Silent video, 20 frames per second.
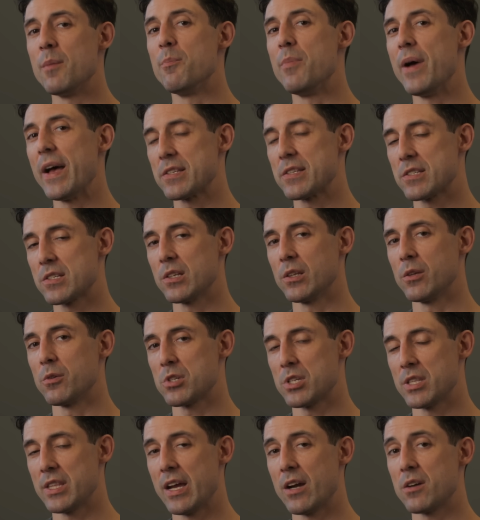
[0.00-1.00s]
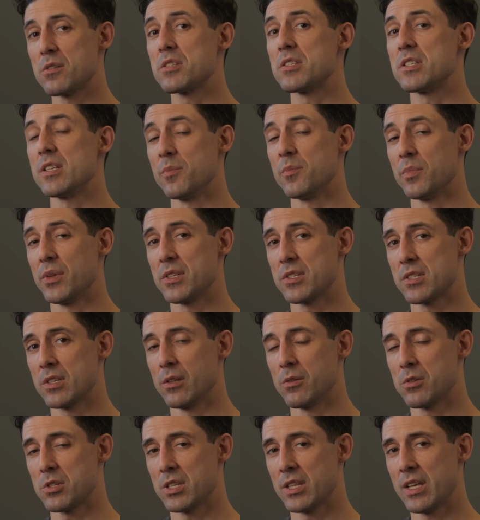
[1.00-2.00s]
Best solution there, simplest
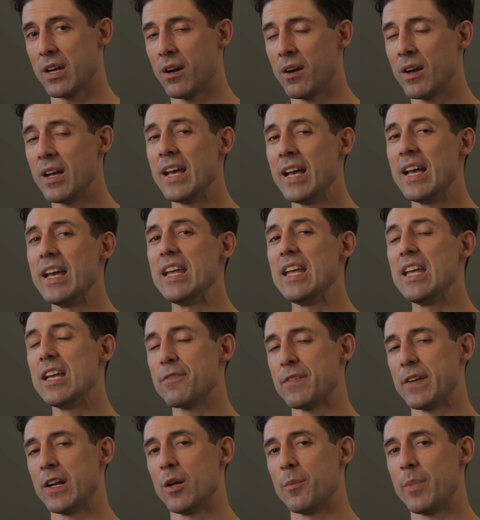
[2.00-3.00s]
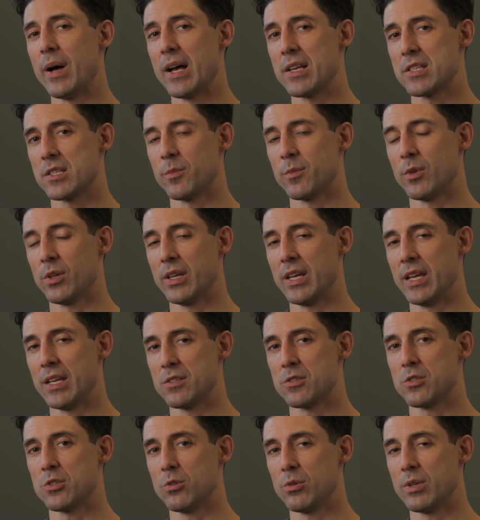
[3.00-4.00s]
solution there, if at all possible,
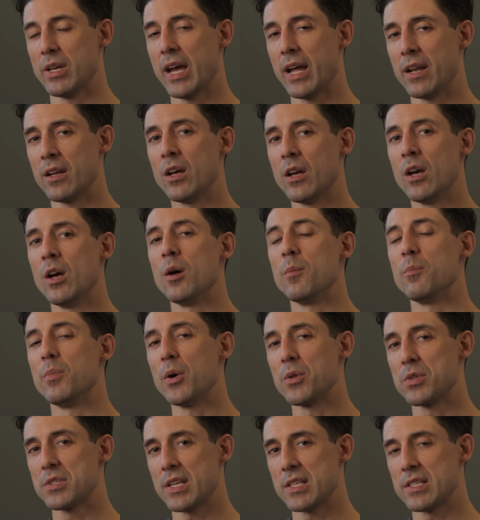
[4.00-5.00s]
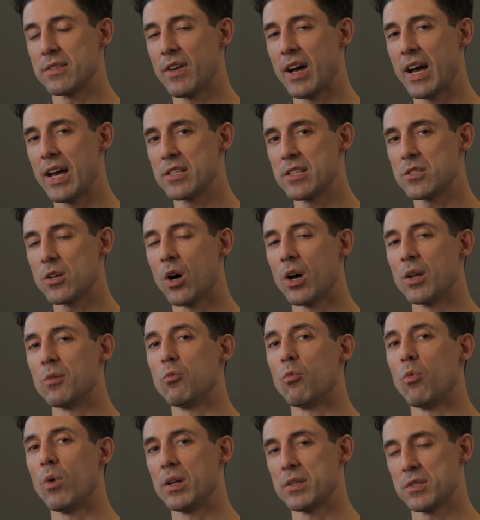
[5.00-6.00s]
is to get both sets of eyes
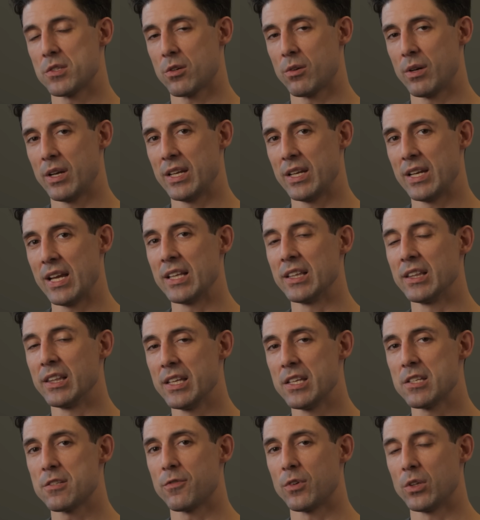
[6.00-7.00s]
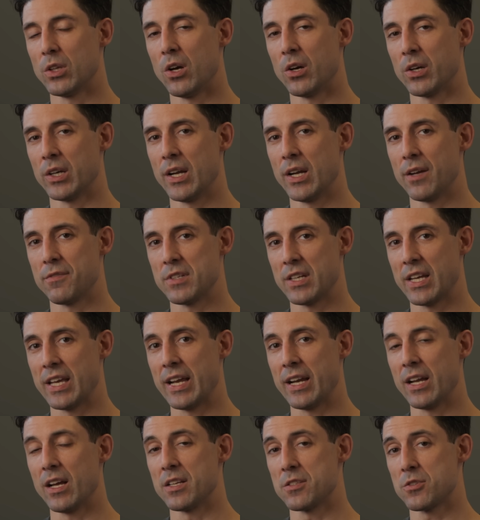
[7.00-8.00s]
on one screen, at least for long enough to
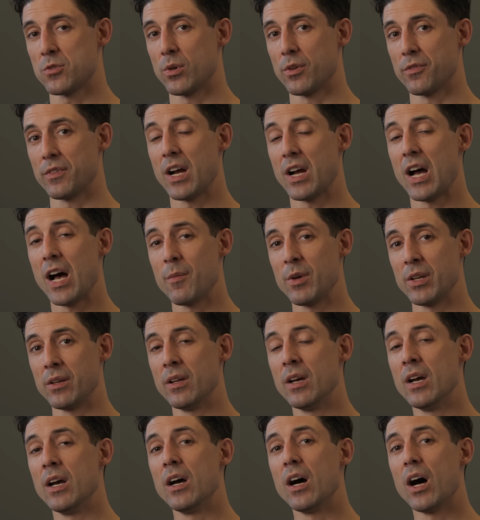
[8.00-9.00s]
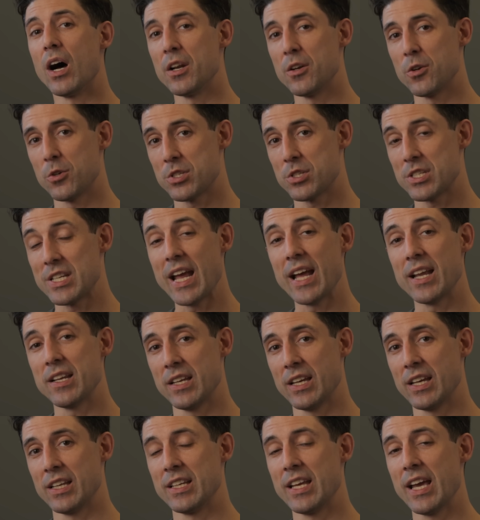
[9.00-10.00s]
get a sort of common
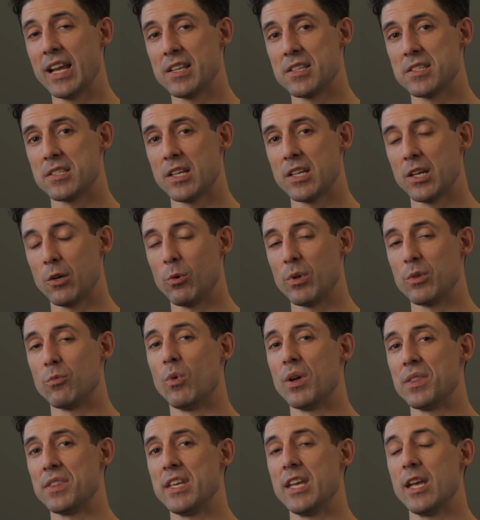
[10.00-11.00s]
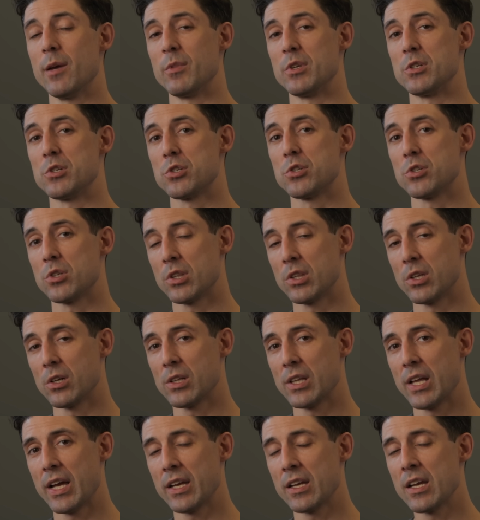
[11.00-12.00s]
understanding and get in sync with what the image should look
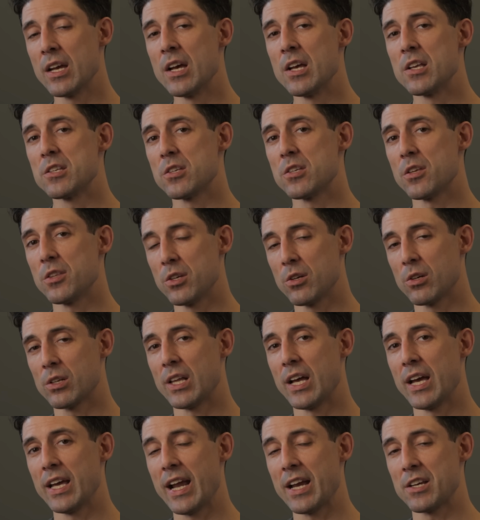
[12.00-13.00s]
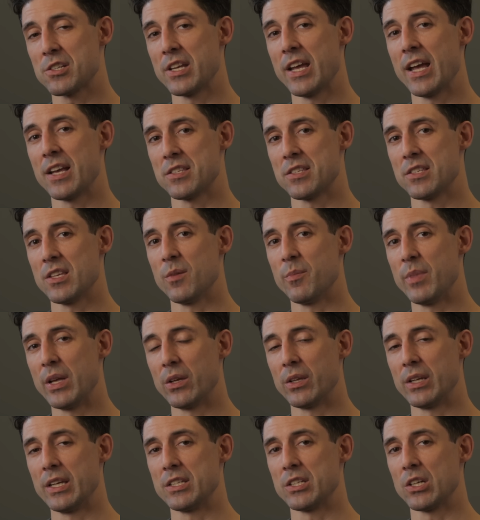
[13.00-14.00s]
like so that your client actually has the
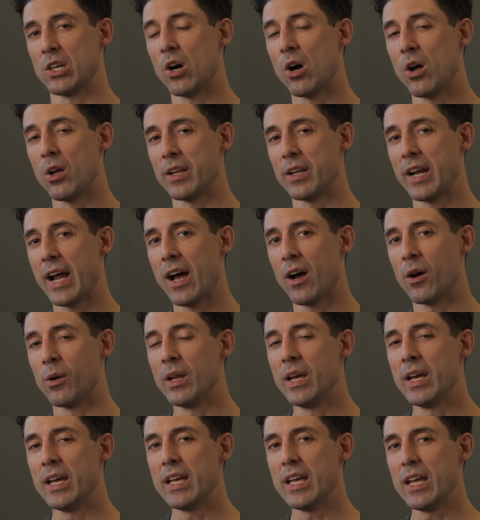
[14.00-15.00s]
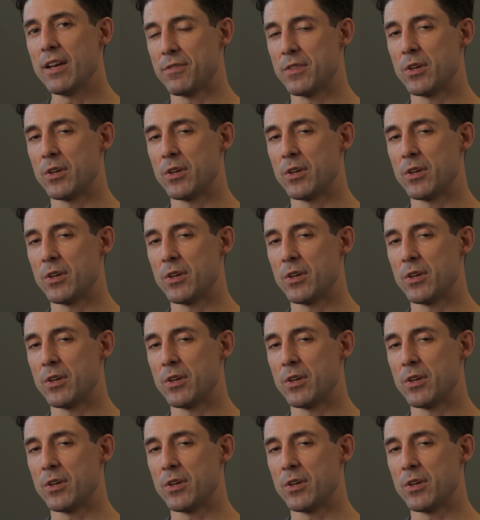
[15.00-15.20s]
ability to call it out if